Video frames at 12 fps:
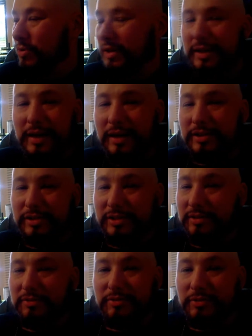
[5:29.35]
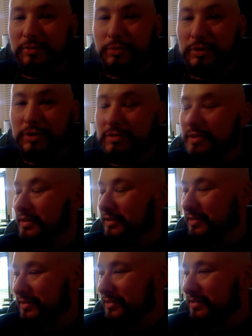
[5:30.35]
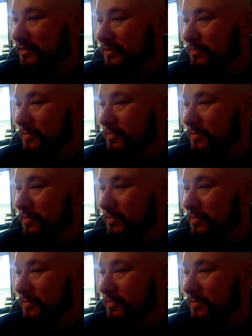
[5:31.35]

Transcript: Working night shift will do that to you.